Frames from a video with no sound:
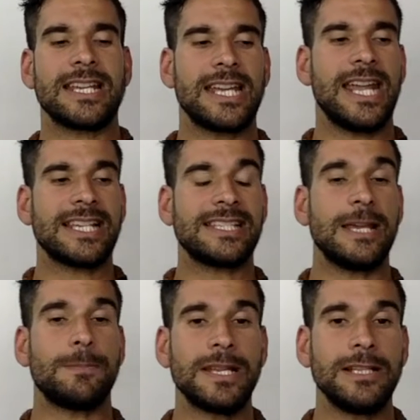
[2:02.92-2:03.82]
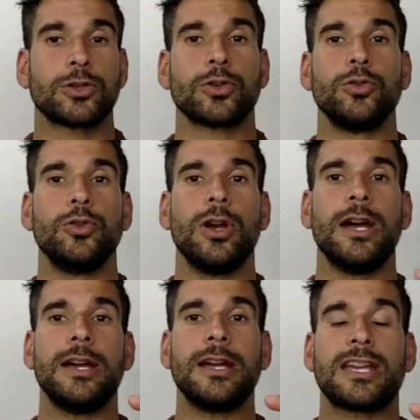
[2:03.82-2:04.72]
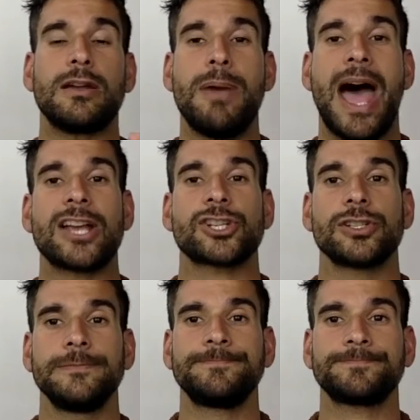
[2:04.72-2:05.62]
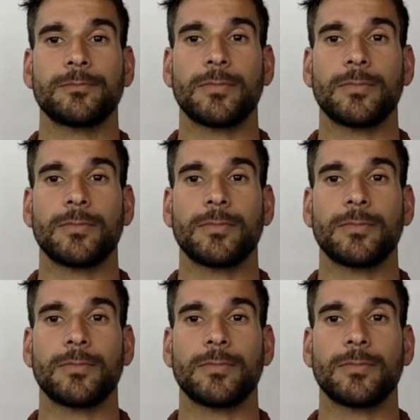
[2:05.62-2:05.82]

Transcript: connects deeply to compassion,